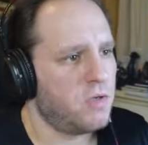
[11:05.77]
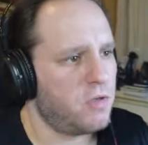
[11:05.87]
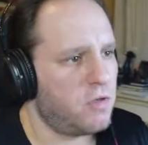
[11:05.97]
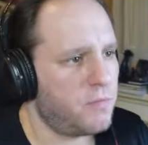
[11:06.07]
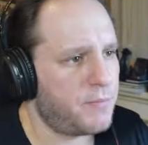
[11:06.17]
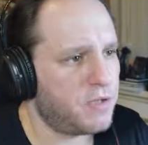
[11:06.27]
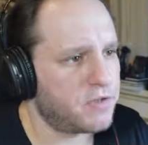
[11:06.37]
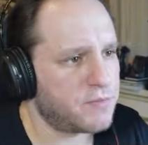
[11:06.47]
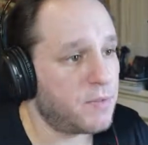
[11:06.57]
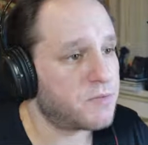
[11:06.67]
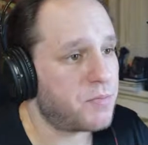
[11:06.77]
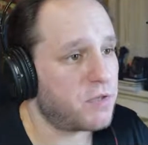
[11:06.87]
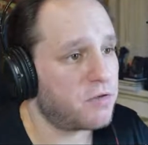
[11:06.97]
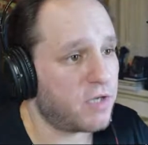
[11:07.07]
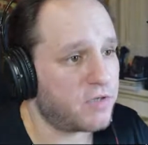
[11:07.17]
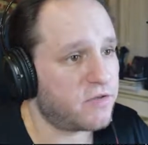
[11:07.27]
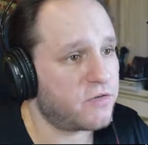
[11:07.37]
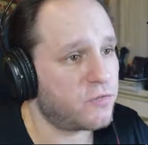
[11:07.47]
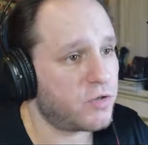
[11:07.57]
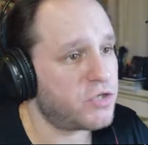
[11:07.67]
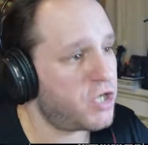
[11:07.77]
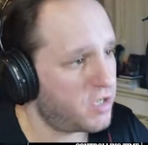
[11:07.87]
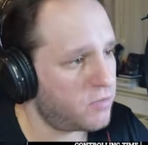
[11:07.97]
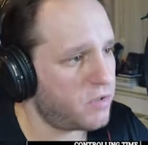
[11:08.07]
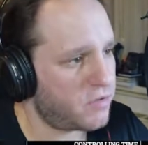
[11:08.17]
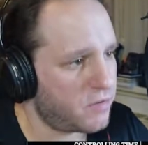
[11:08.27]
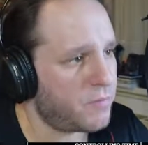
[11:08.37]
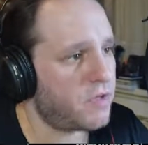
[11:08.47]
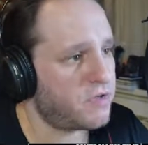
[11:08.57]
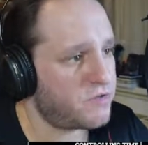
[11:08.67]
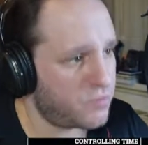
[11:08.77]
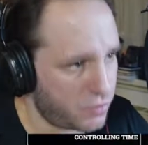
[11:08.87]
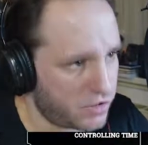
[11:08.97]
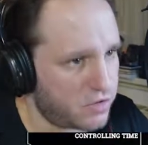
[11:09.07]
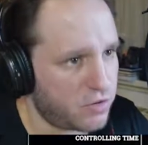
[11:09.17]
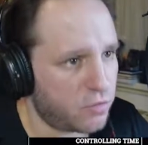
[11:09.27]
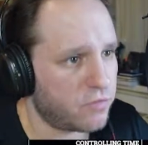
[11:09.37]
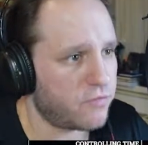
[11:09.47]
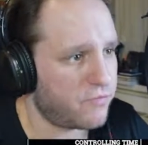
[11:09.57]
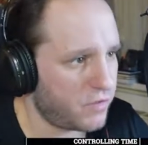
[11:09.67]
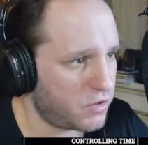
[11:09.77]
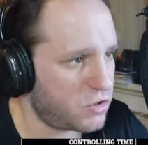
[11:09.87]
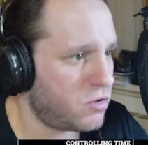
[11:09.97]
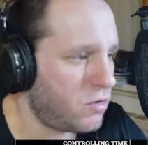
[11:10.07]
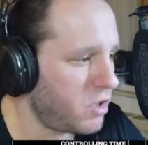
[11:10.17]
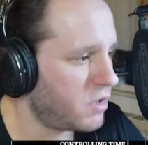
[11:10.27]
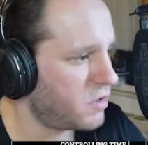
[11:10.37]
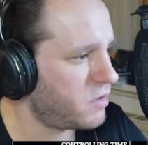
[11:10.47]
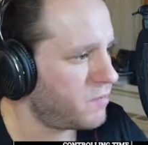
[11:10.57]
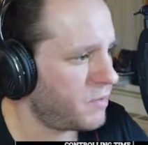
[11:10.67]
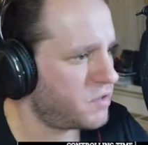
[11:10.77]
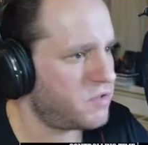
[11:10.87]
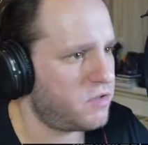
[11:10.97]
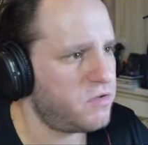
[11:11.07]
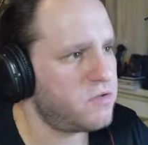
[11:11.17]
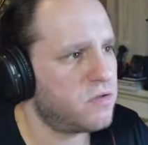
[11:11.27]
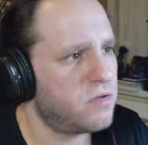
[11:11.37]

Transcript: All buildings must be connected to the generator by a street in order to function. Okay, that makes sense.